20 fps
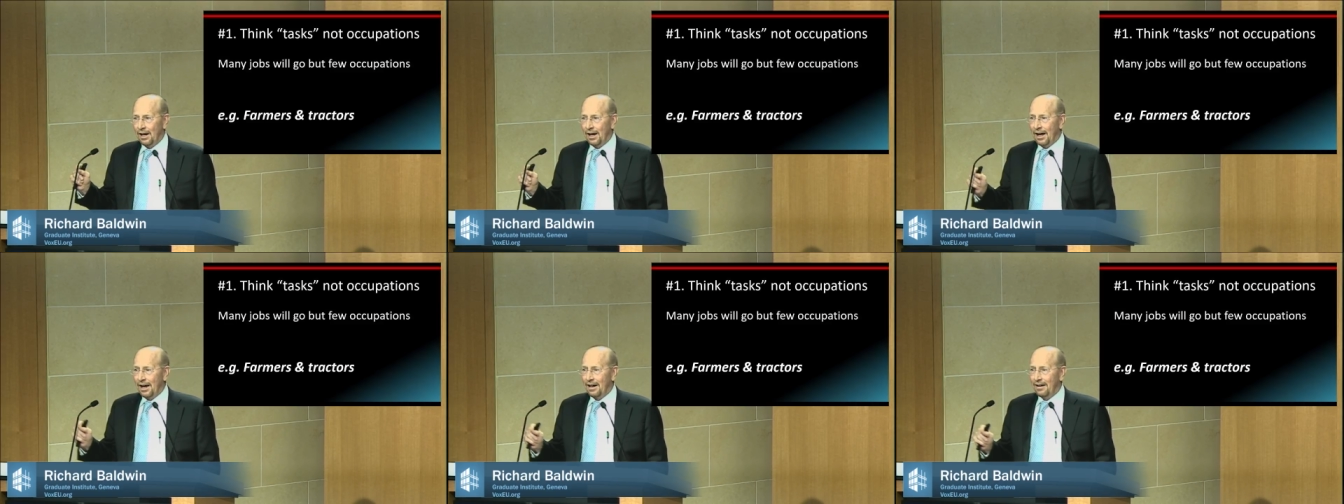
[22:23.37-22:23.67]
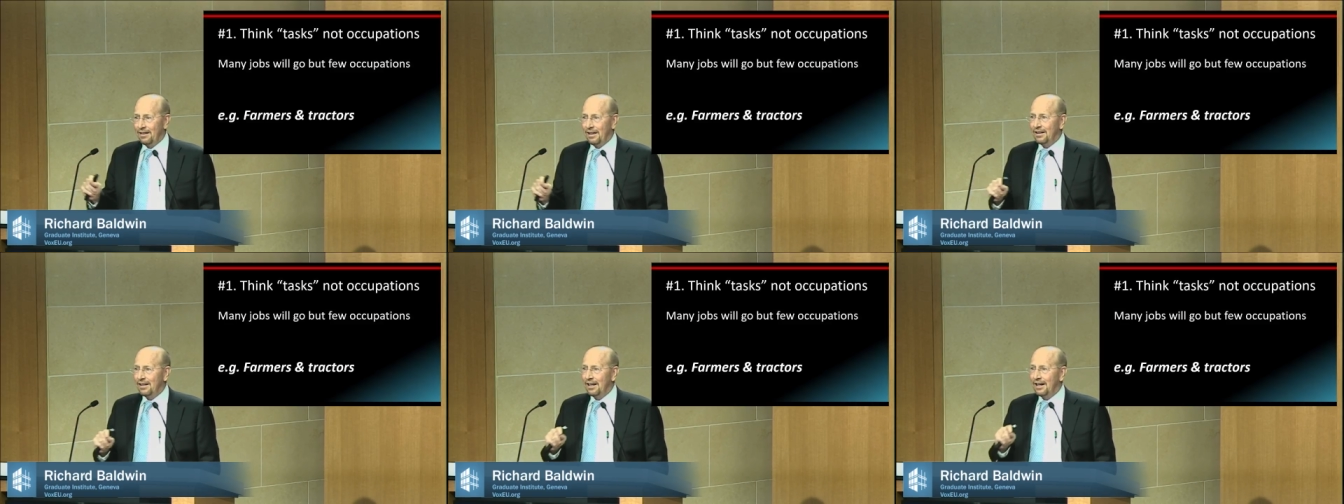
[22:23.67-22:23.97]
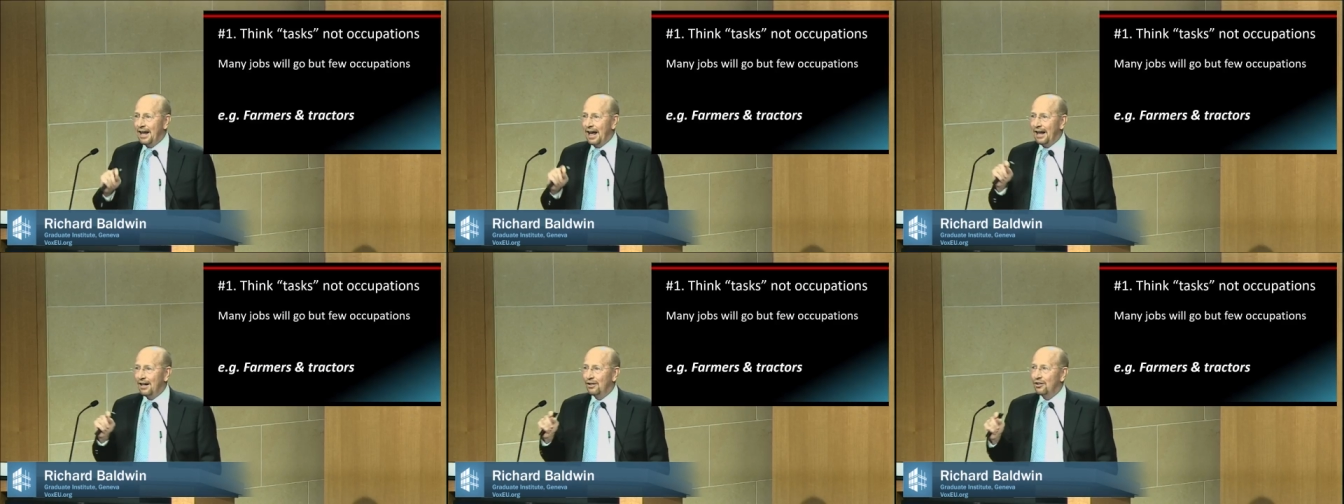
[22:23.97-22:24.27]
And I think the
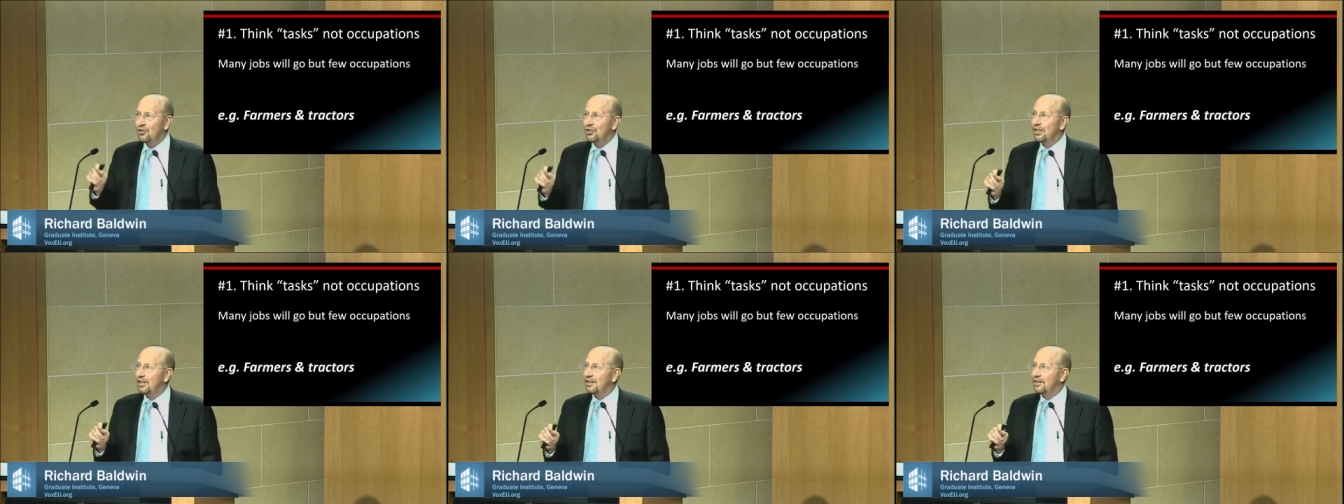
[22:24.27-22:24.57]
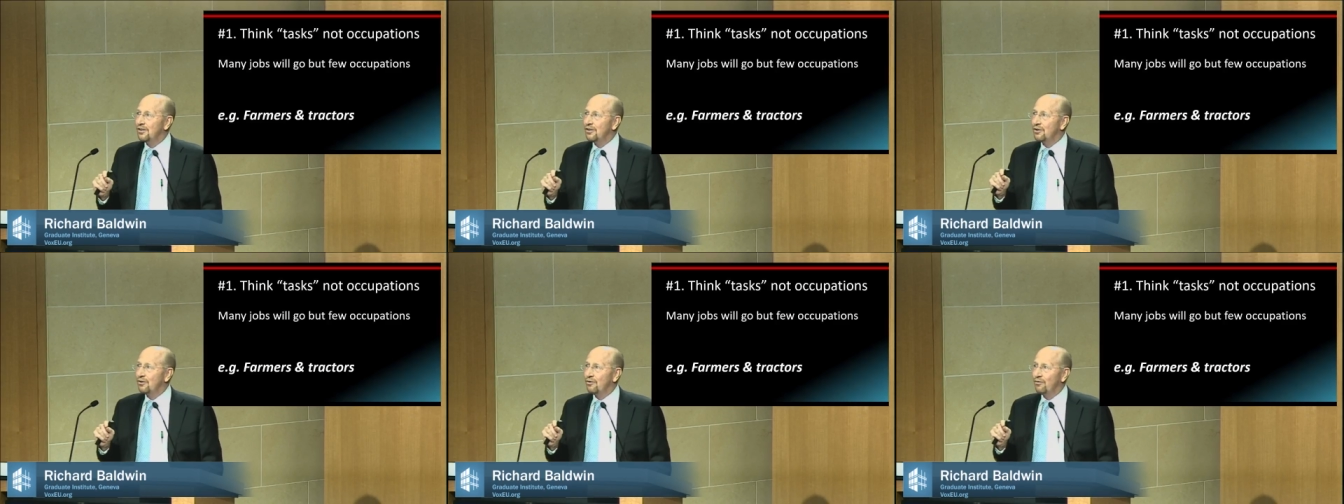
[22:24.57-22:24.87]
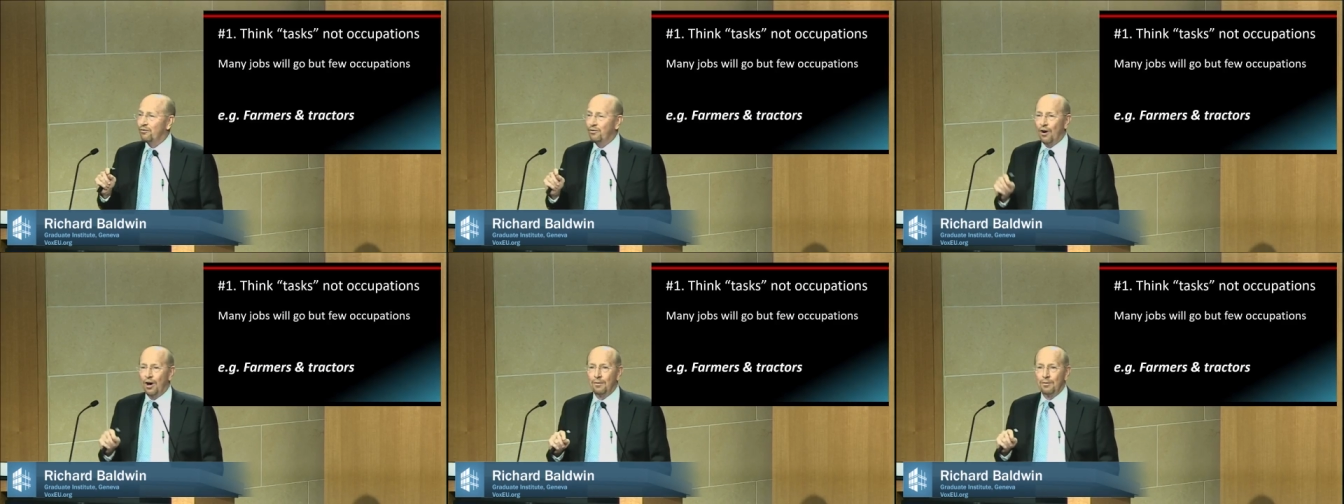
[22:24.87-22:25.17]
analogy is
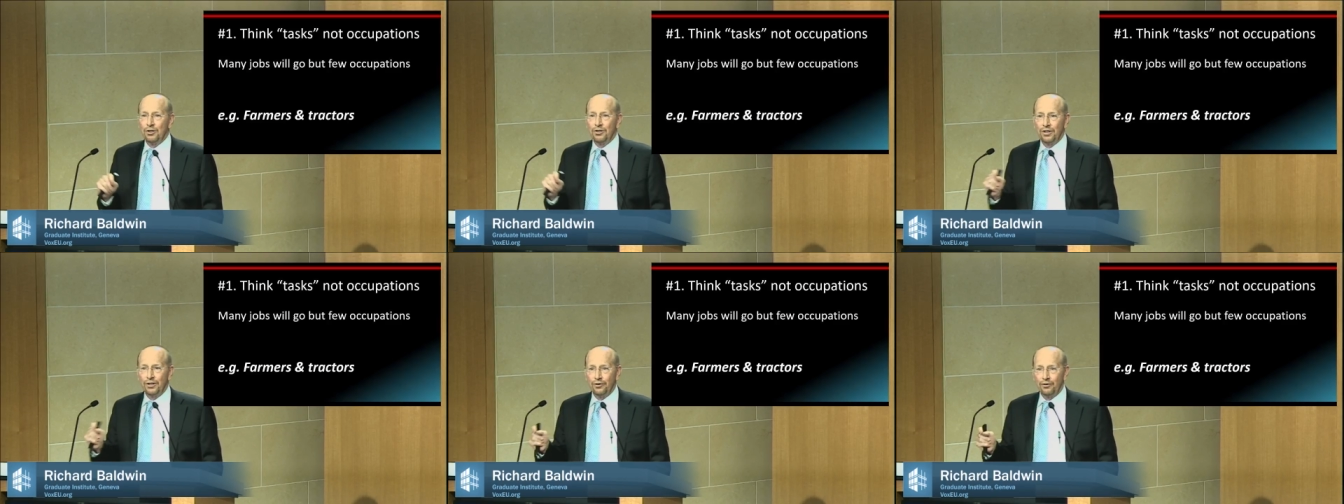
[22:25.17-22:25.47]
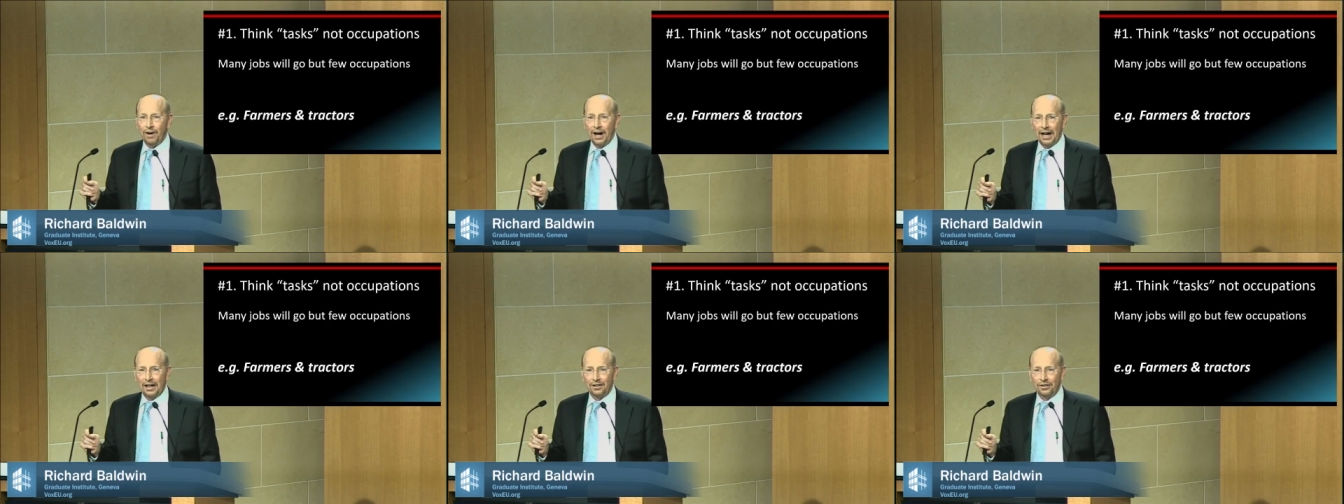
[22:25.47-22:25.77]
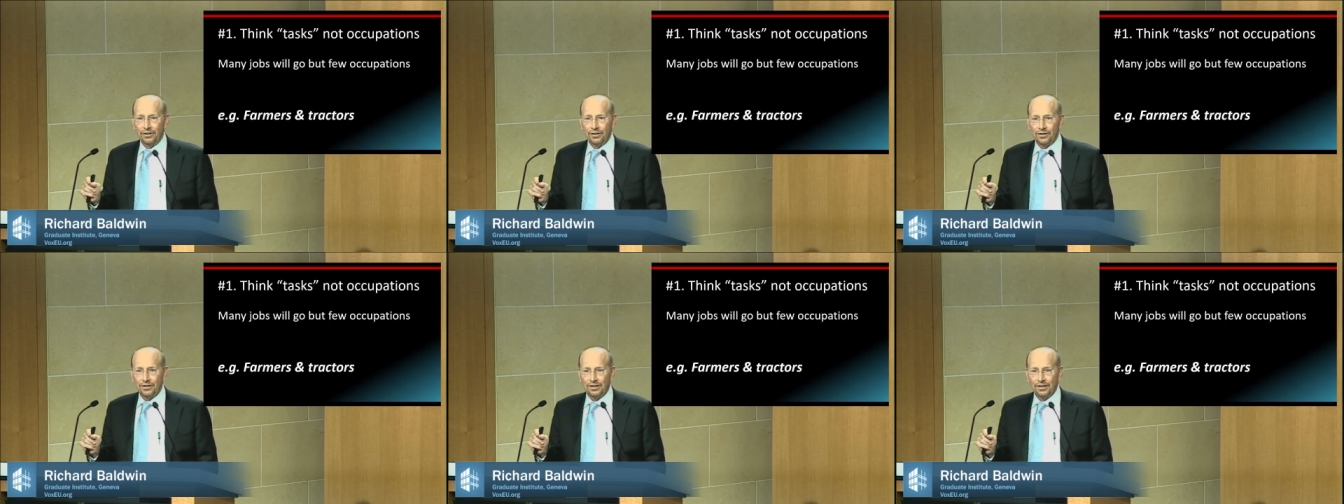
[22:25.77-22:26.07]
farmers and
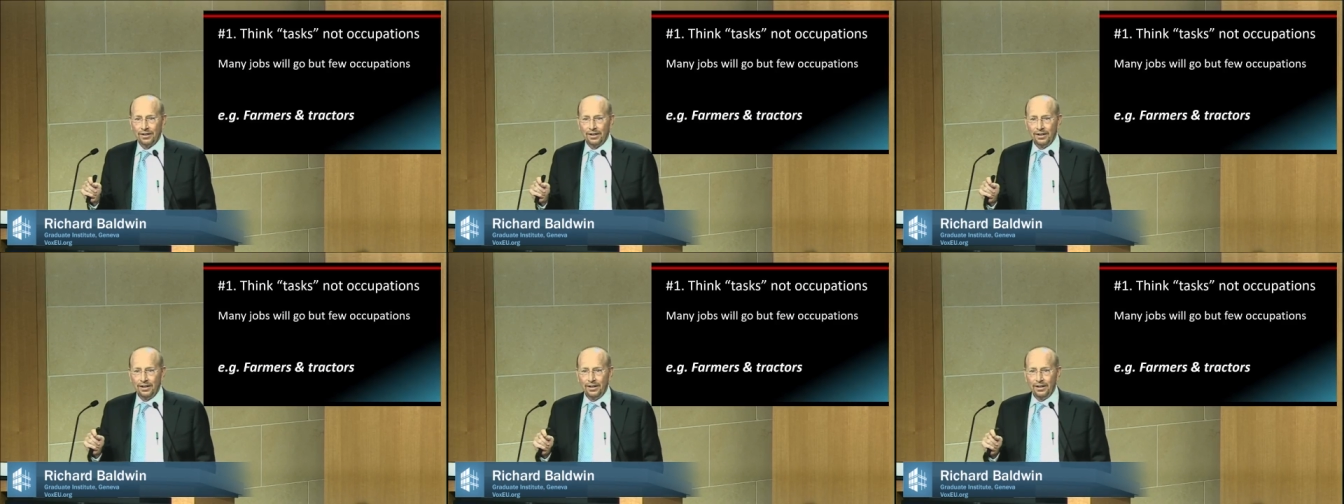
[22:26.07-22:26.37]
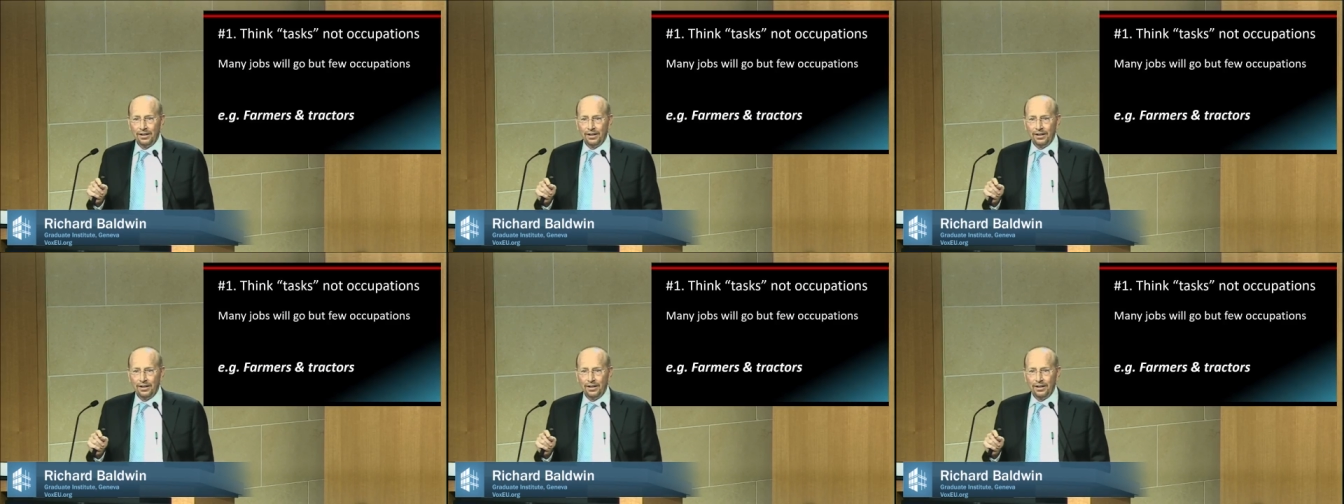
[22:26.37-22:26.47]
tractors.